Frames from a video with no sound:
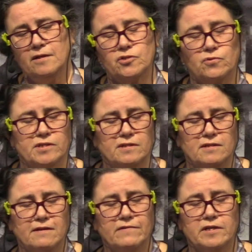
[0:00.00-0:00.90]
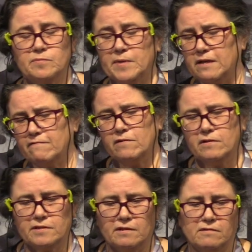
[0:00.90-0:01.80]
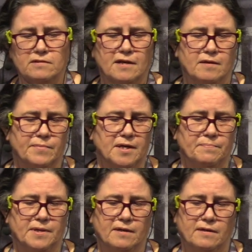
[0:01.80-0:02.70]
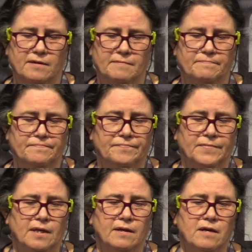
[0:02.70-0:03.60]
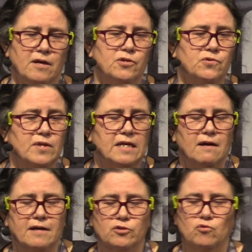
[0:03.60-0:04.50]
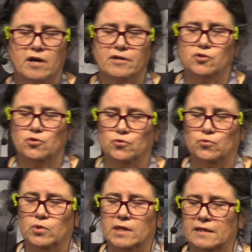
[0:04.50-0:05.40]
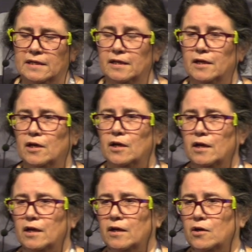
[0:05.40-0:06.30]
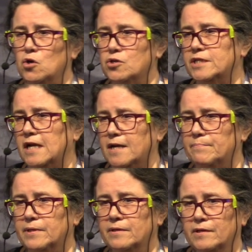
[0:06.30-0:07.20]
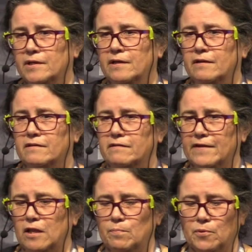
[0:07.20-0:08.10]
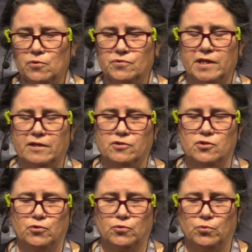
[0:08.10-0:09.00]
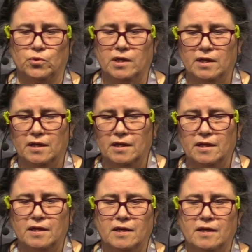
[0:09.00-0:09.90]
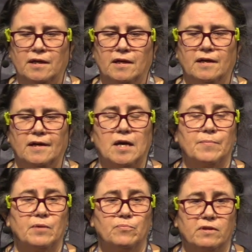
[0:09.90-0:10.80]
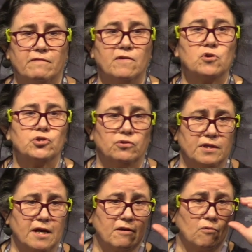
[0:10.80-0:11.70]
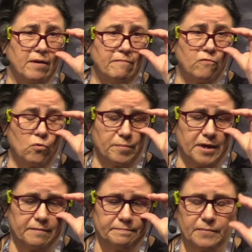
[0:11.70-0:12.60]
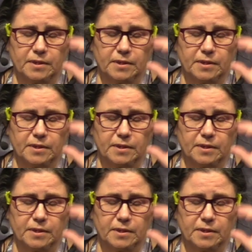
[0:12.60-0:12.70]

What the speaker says: so this isn't even as meaningful as it looks like it might be. So then I tried to nerd snipe the developers into coming up with a functional diagram for me.